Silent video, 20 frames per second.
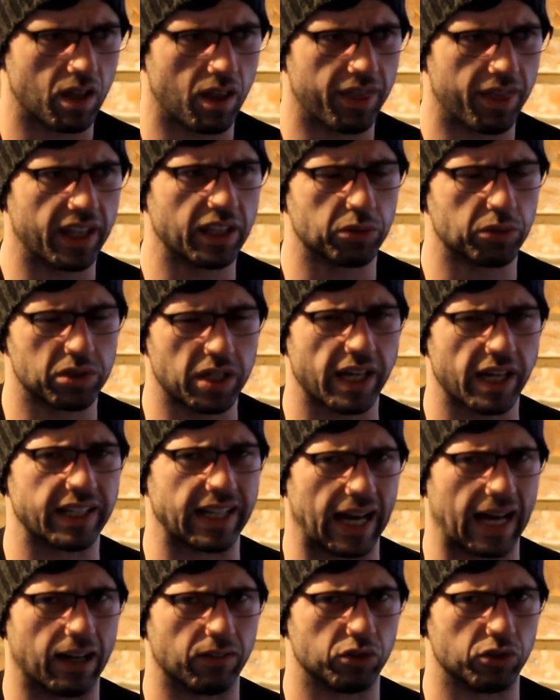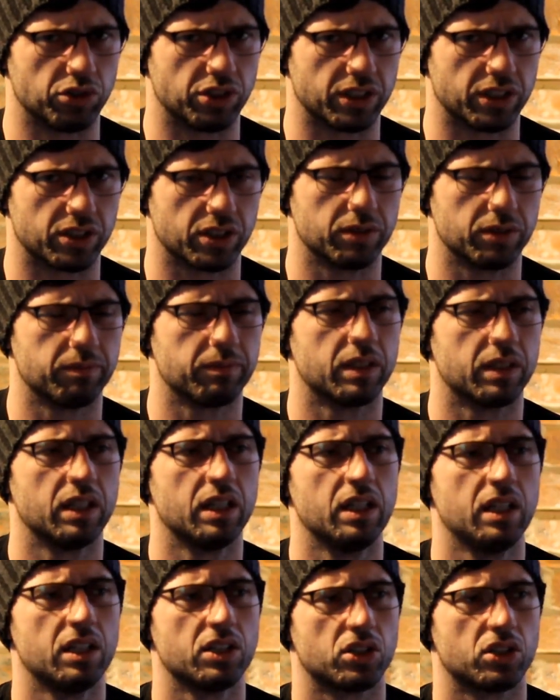things were taken out of jiu-jitsu.
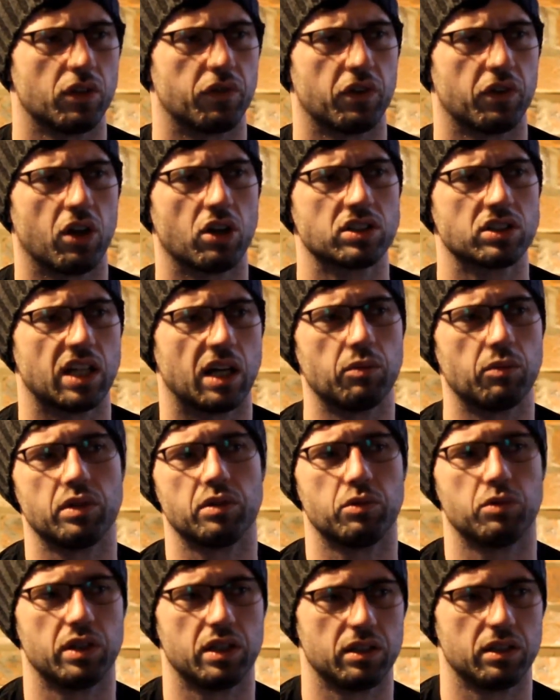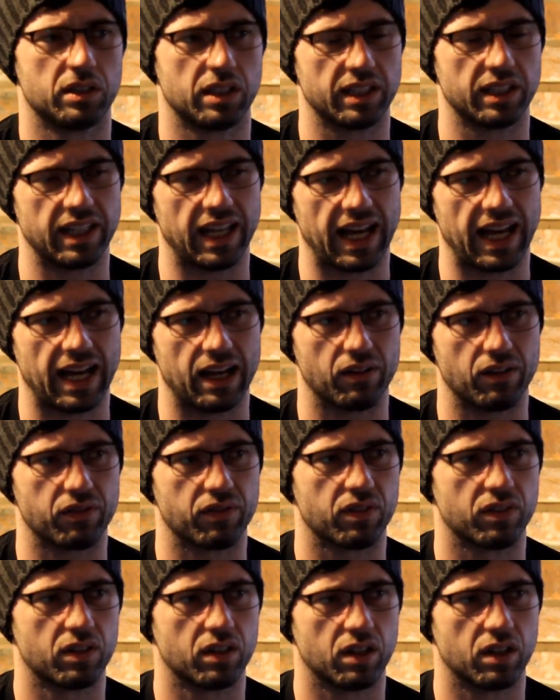So for a long time we didn't have
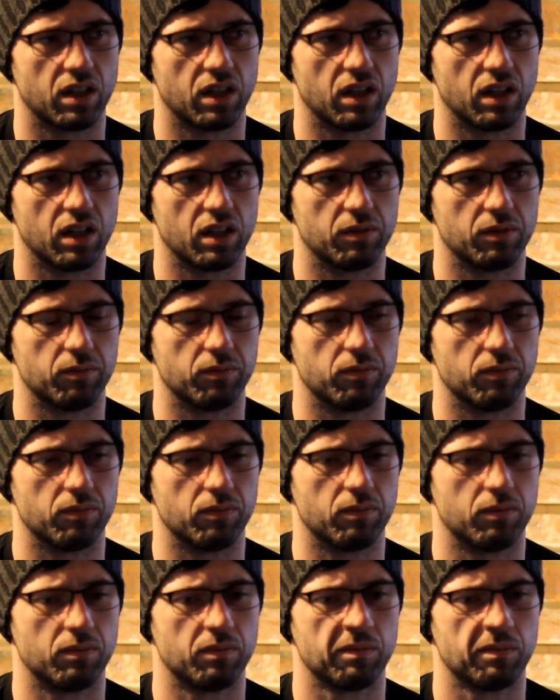leg